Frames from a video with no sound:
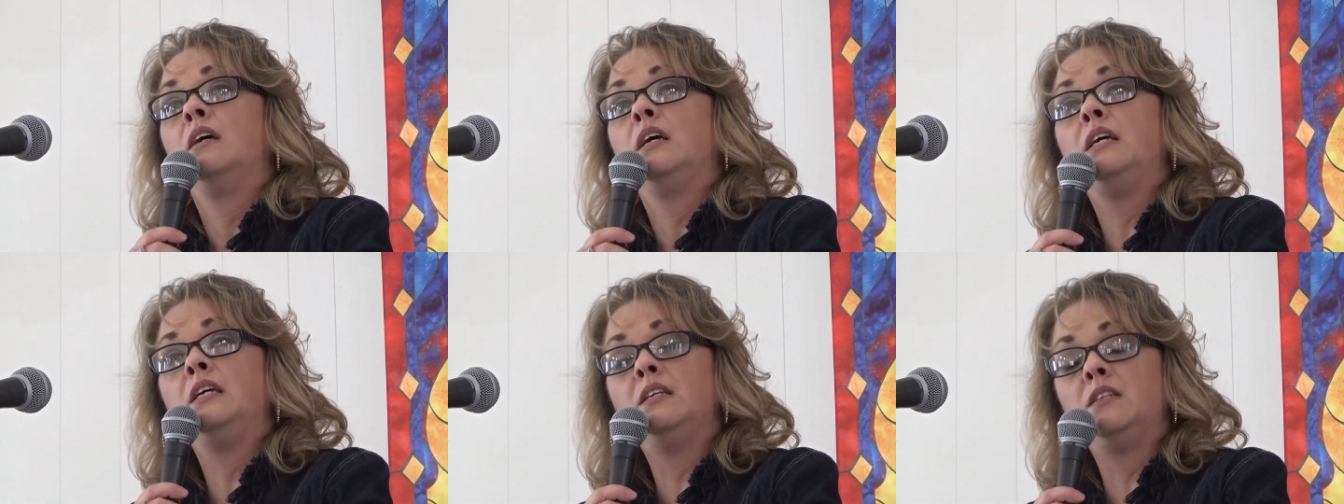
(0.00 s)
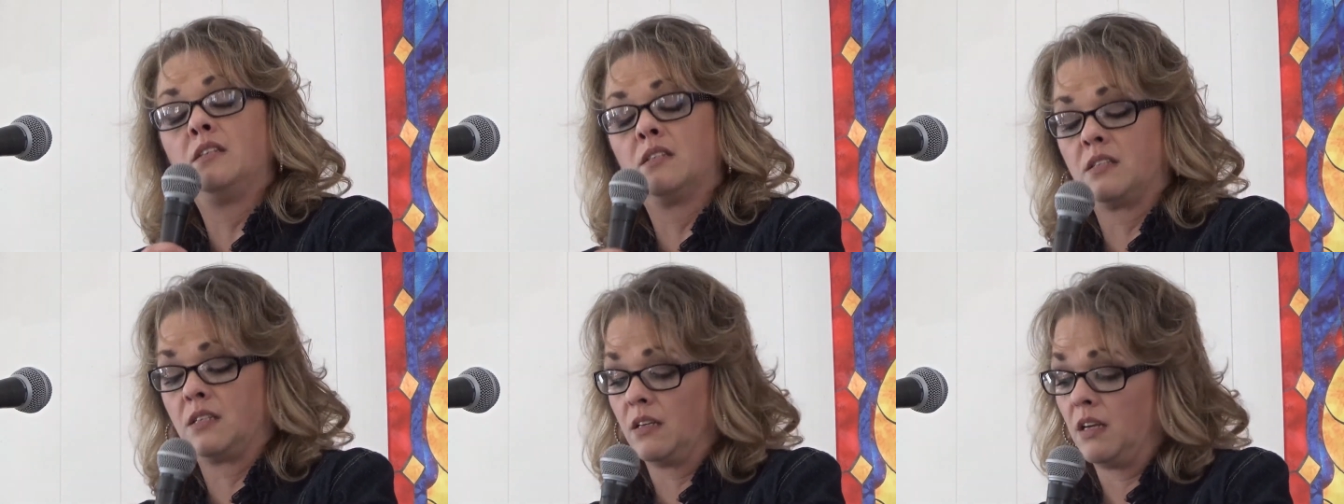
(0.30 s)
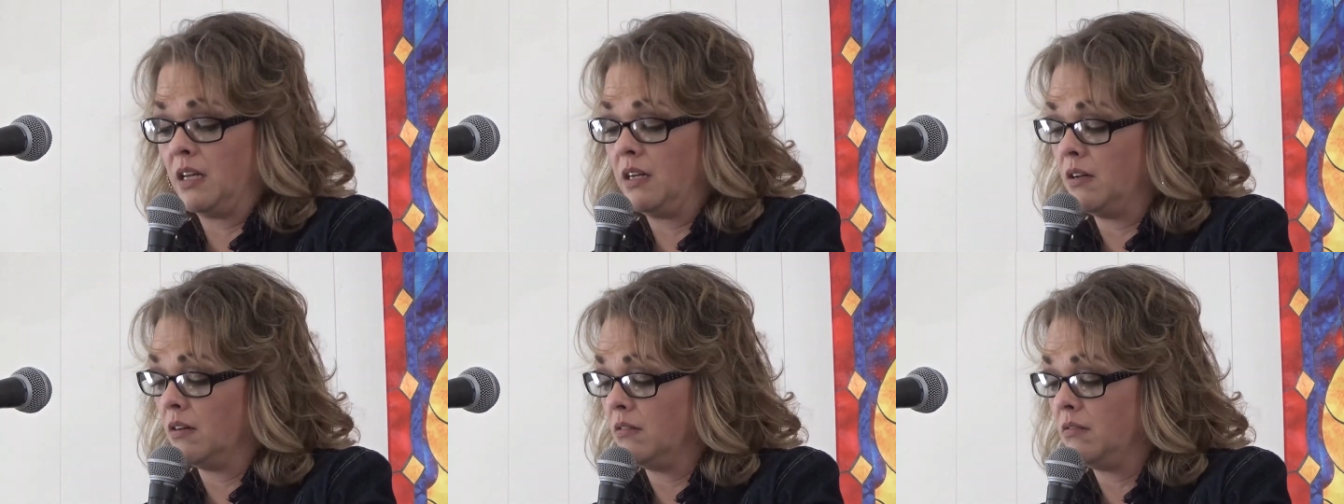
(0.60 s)
He's
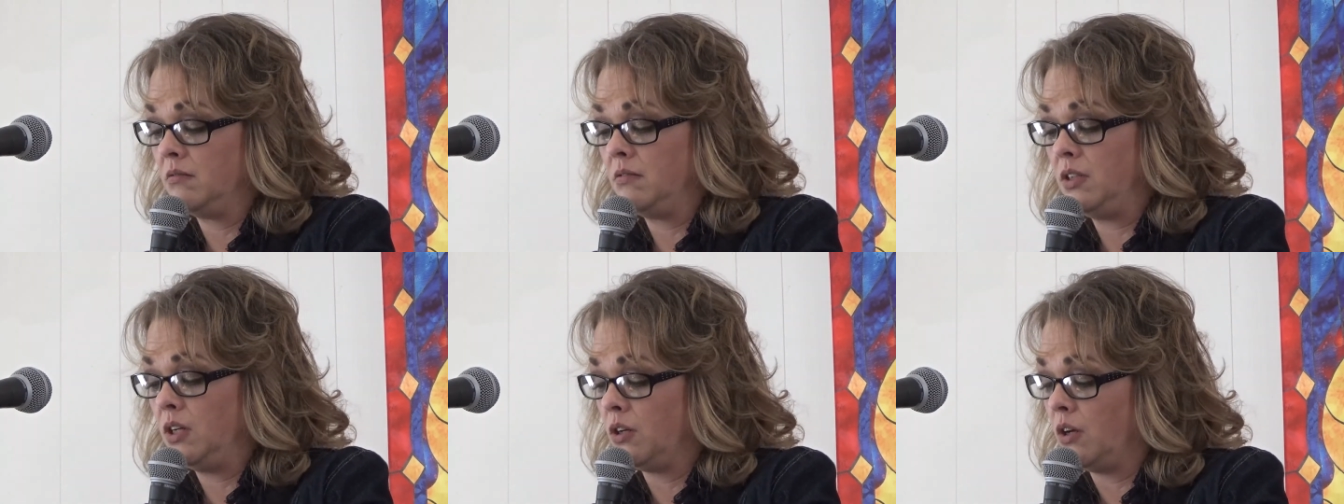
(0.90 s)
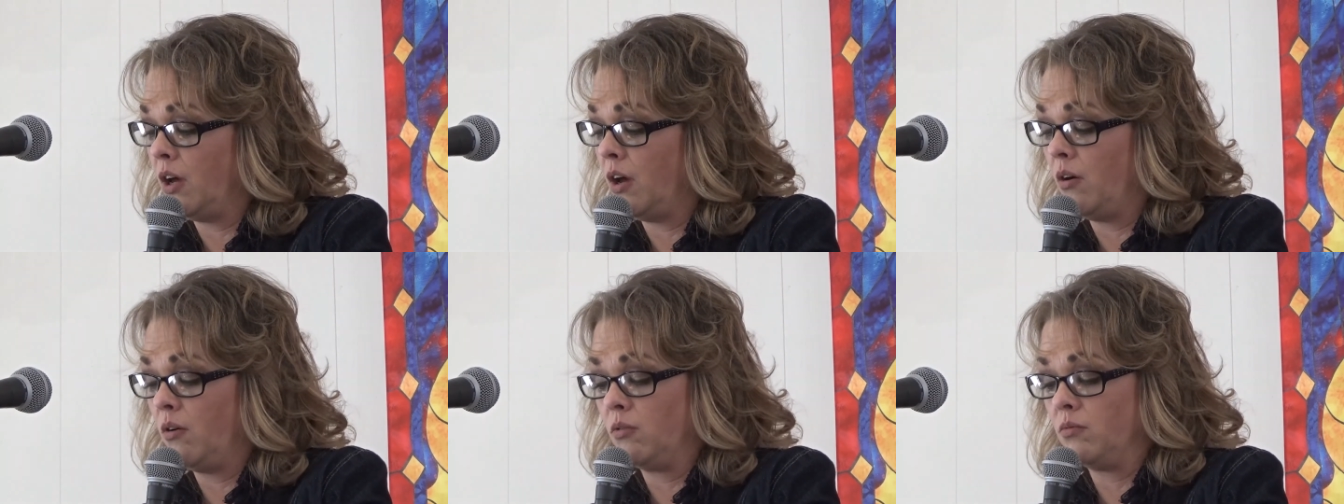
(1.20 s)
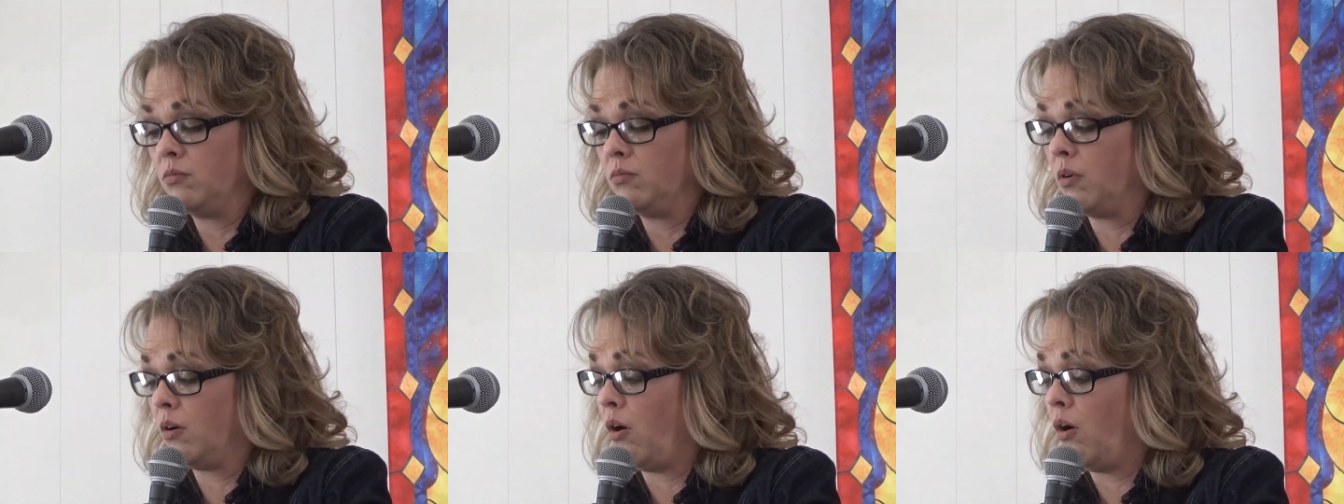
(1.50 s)
in a, you
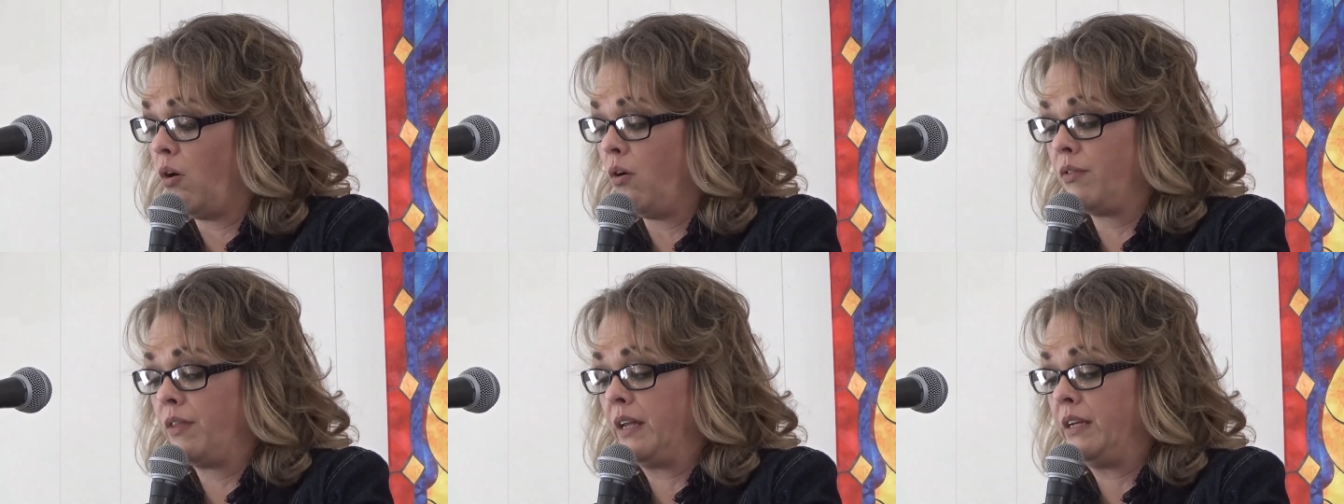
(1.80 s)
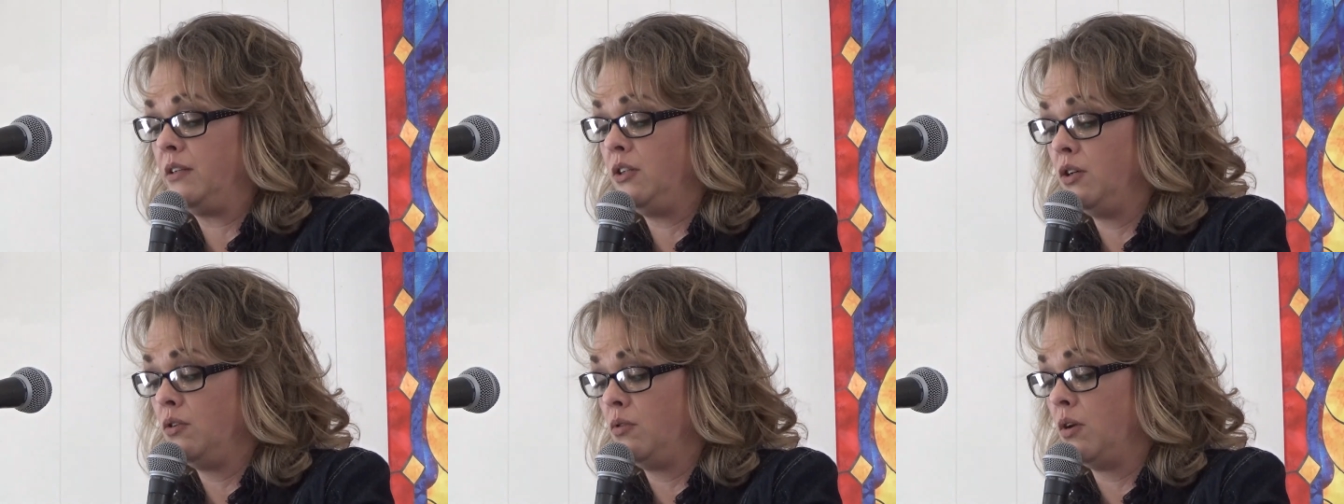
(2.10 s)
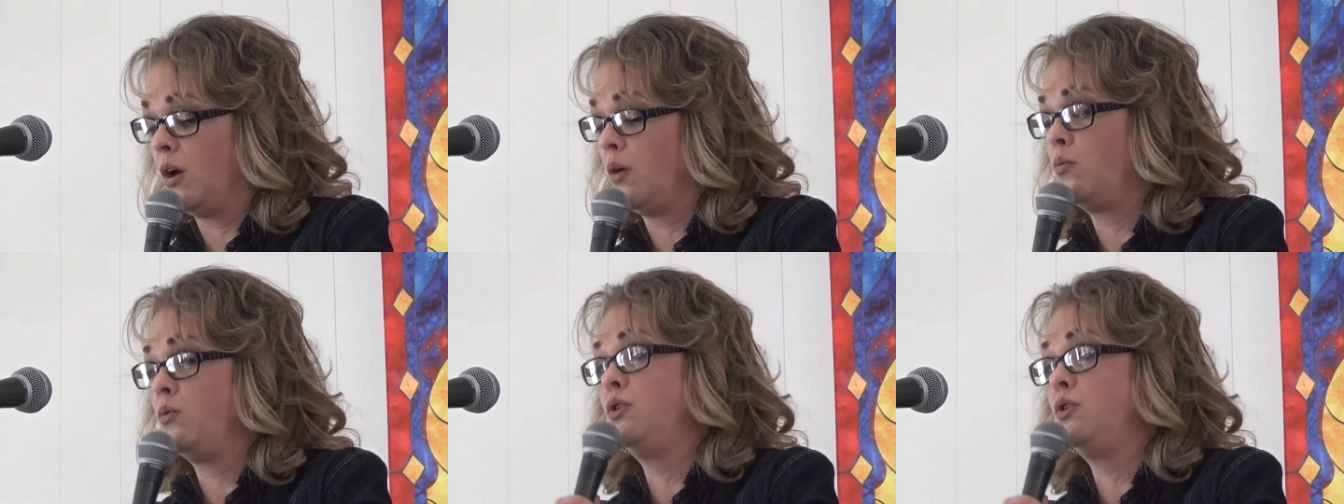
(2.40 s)
know, all that you know.